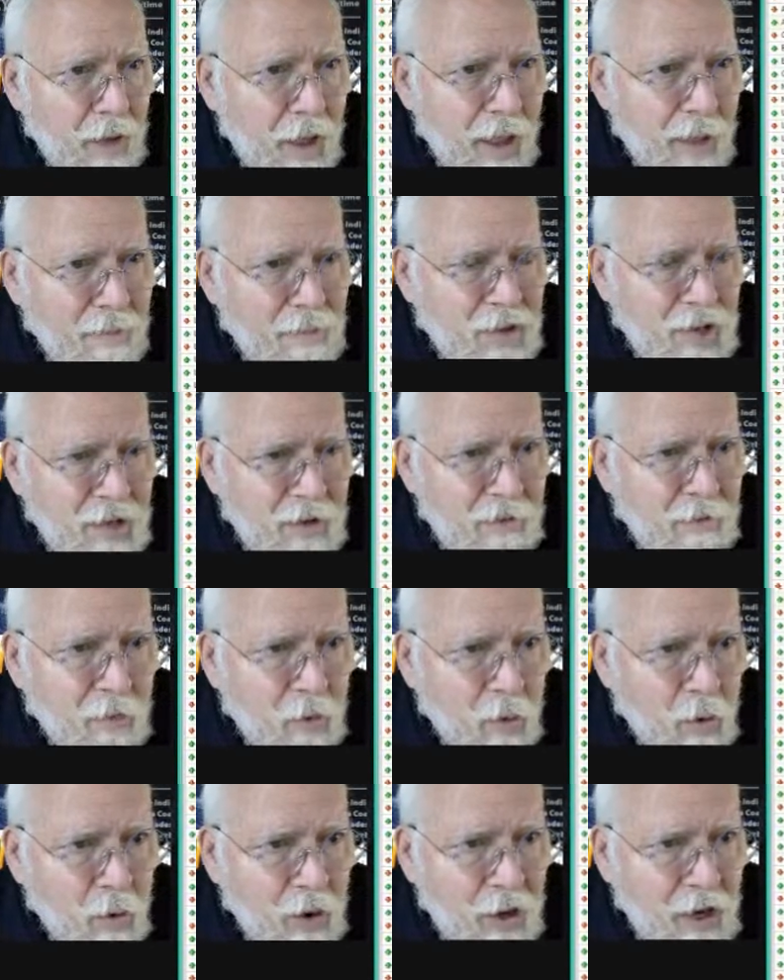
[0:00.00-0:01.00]

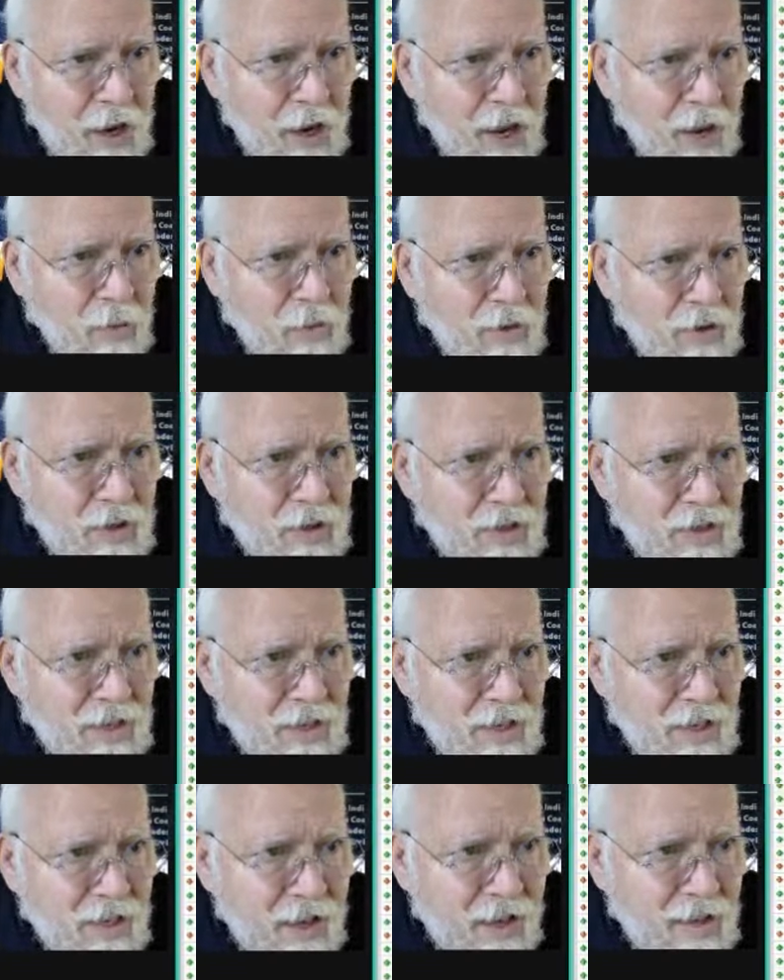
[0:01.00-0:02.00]
MT4 account. This is
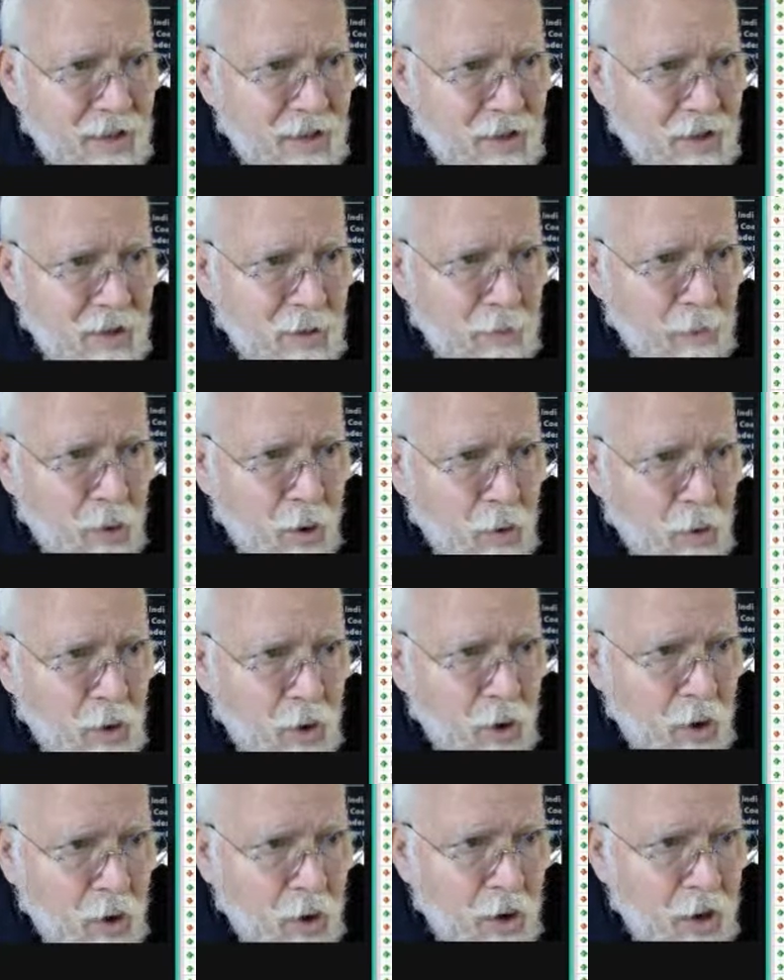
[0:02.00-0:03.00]
connected to the
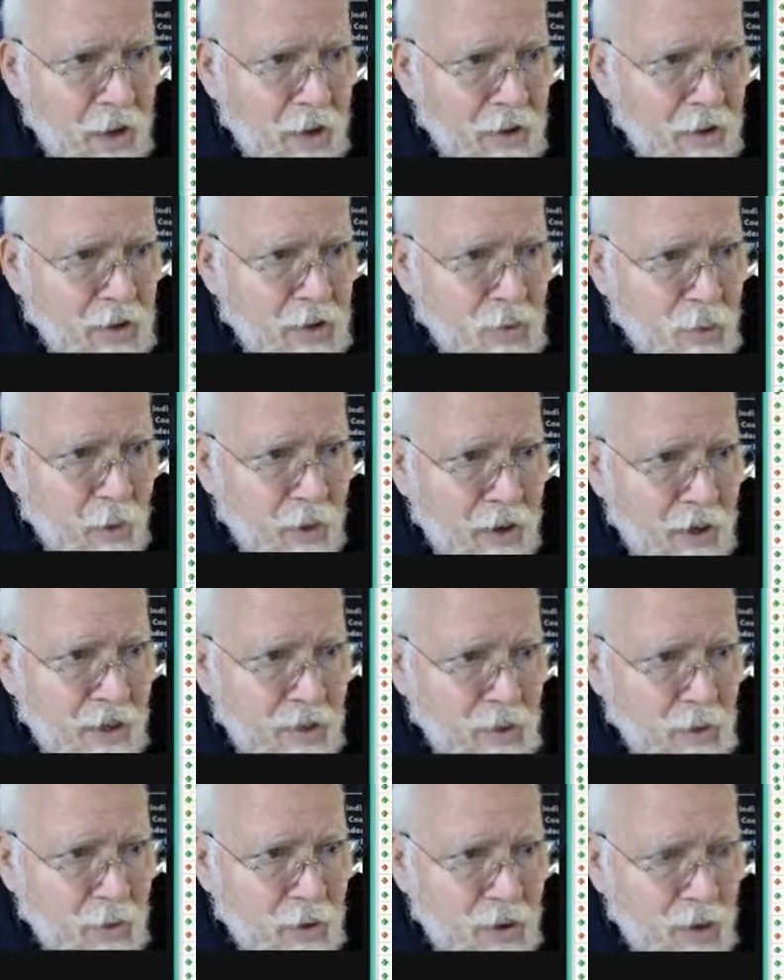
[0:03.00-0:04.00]
broker. This one
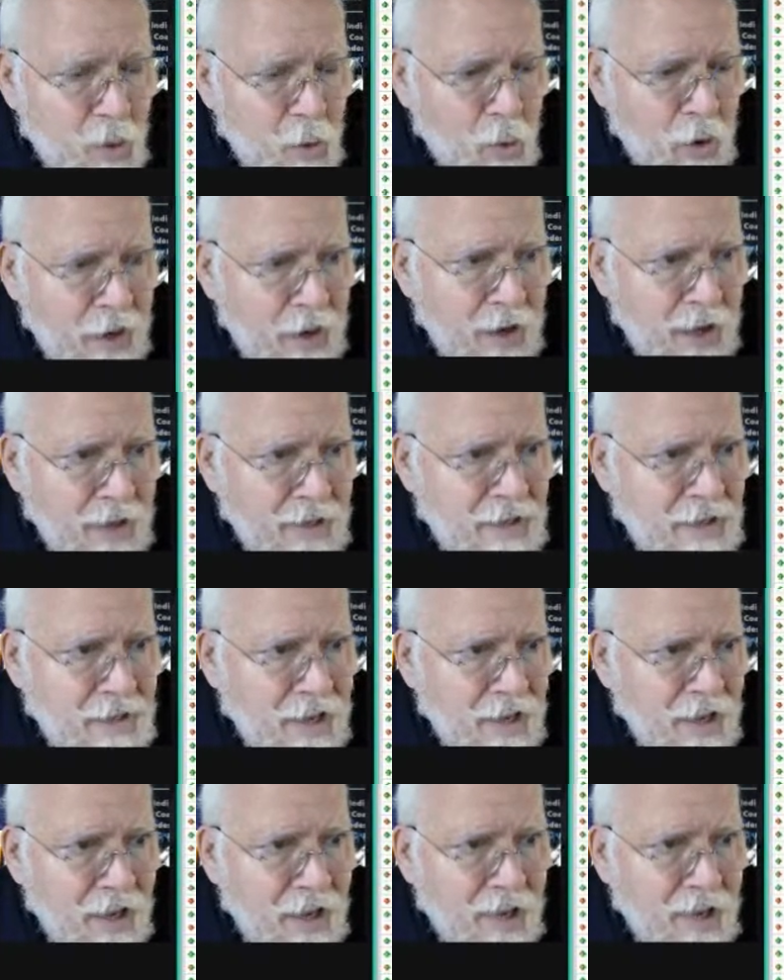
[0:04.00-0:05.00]
is with CoinEx.
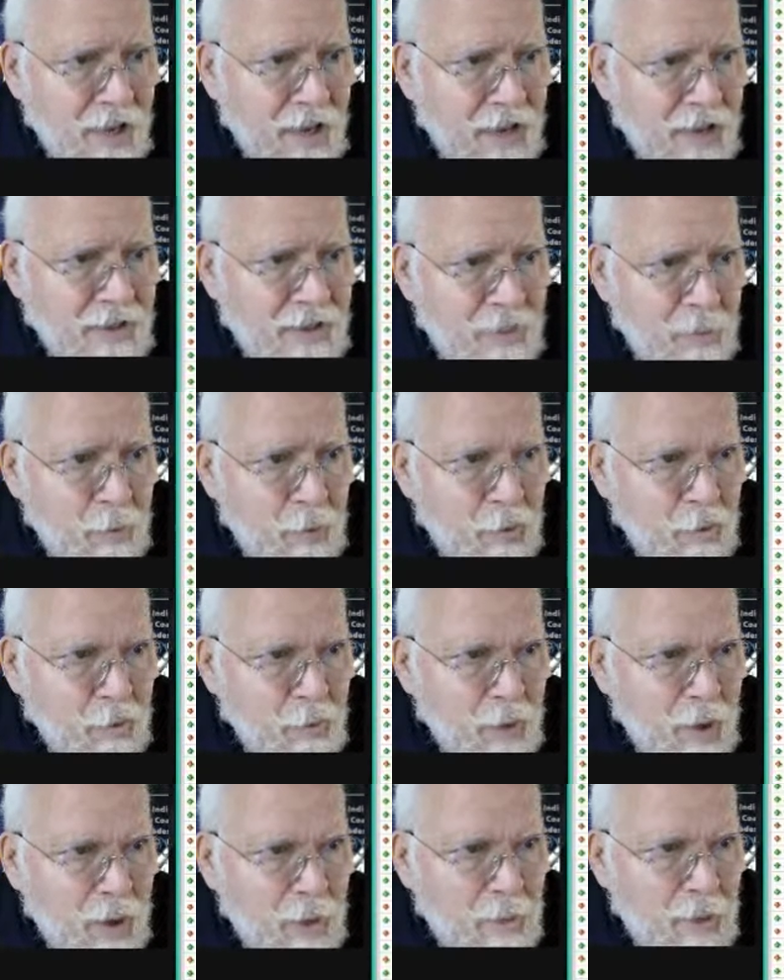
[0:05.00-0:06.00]
Some of you
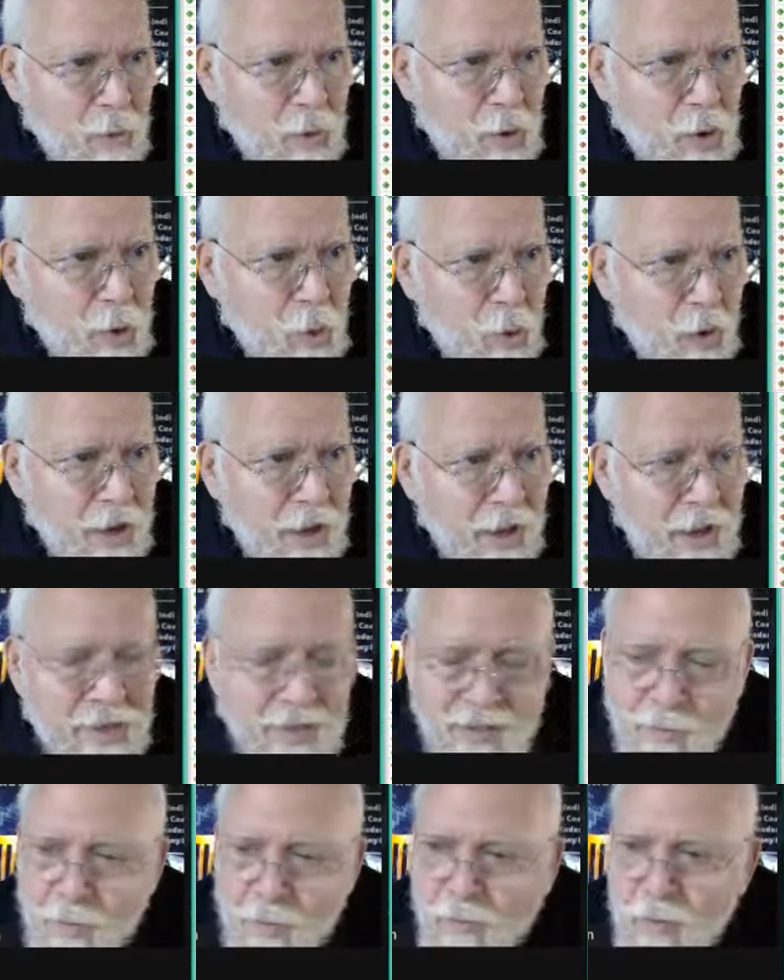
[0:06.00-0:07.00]
may be with CoinEx.
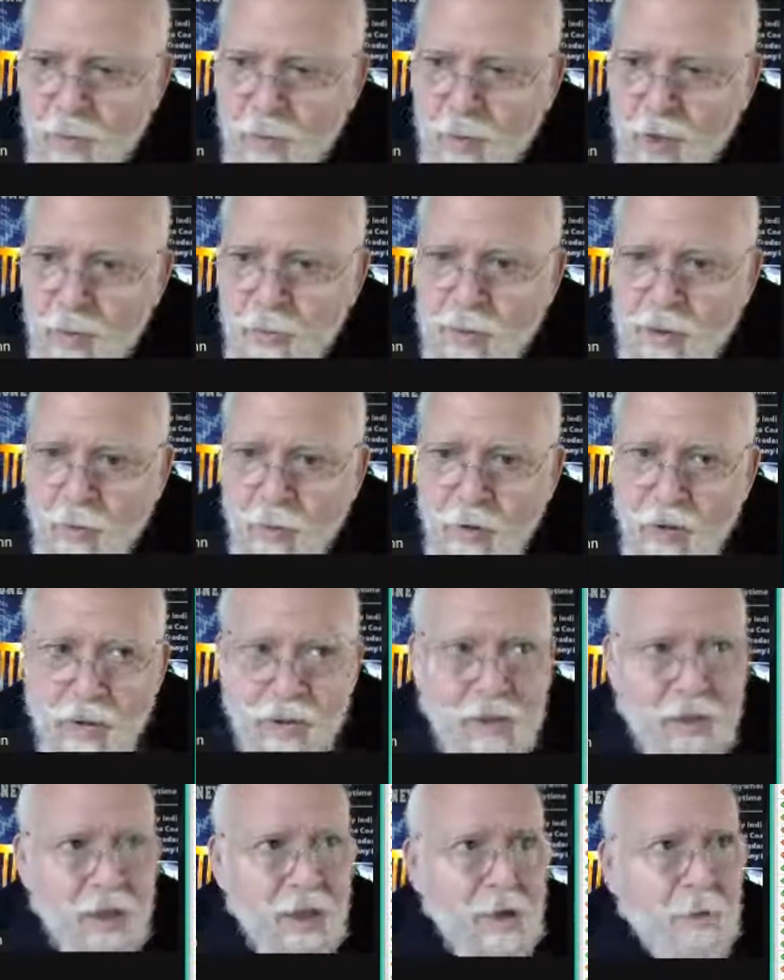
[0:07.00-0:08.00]
Some of you may be
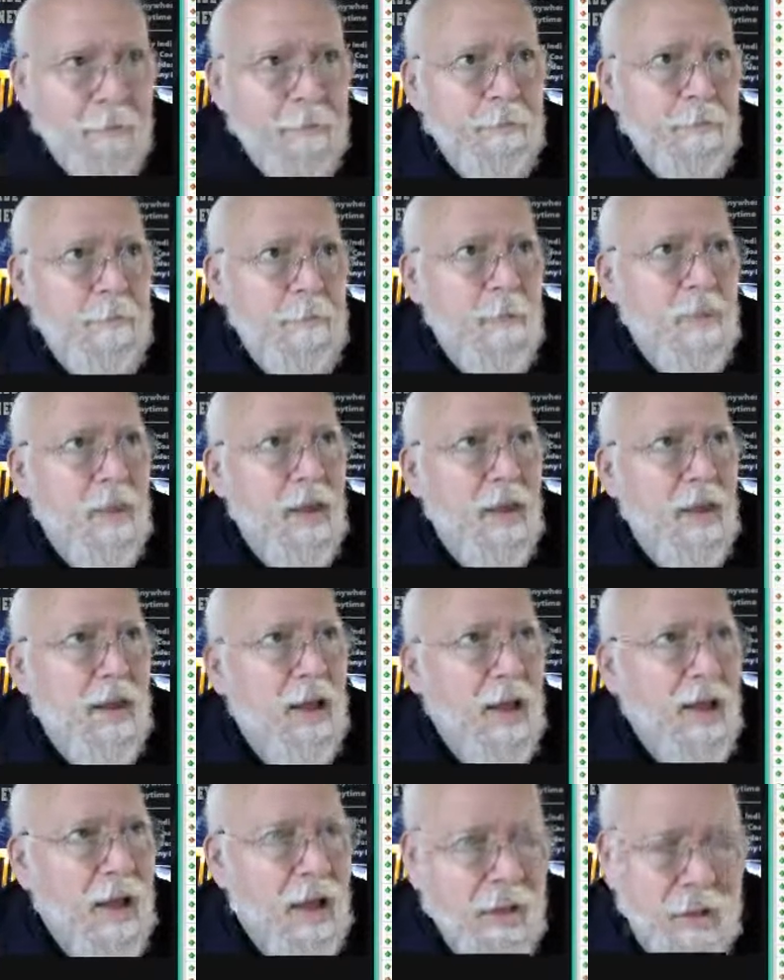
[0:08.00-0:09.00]
with
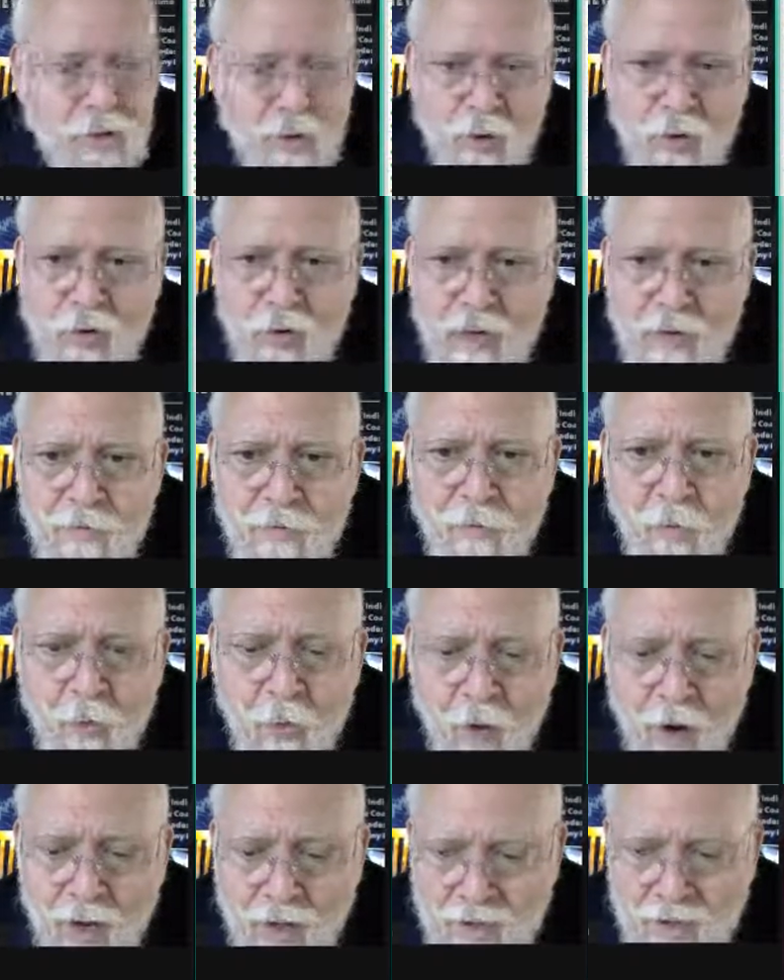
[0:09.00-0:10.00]
Turnkey
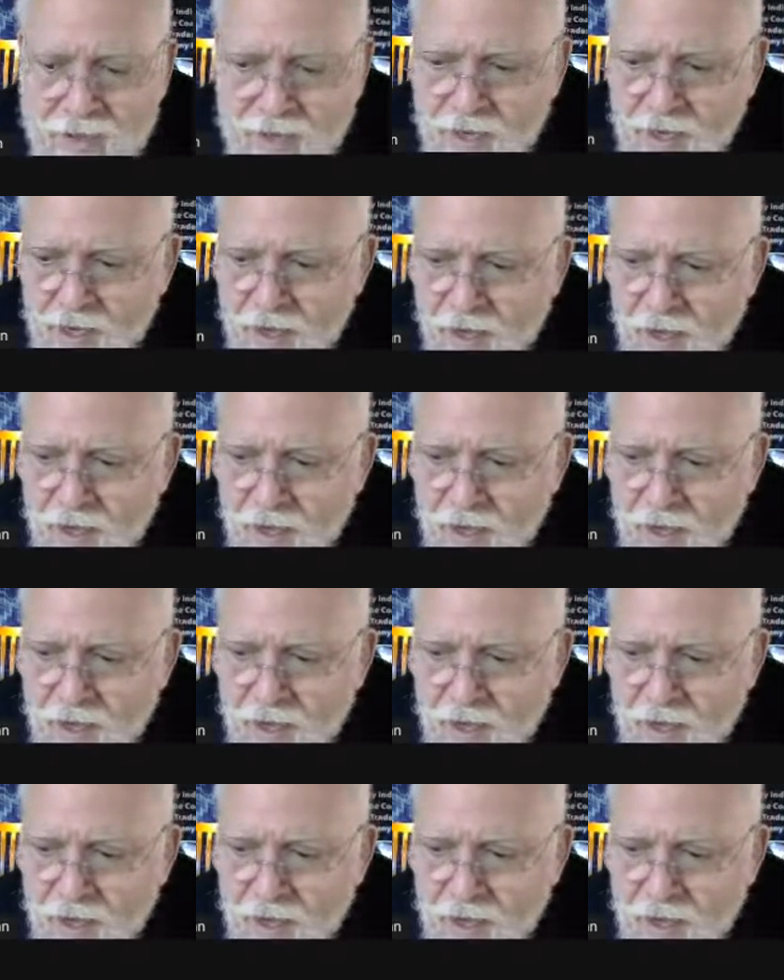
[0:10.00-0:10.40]
Forex.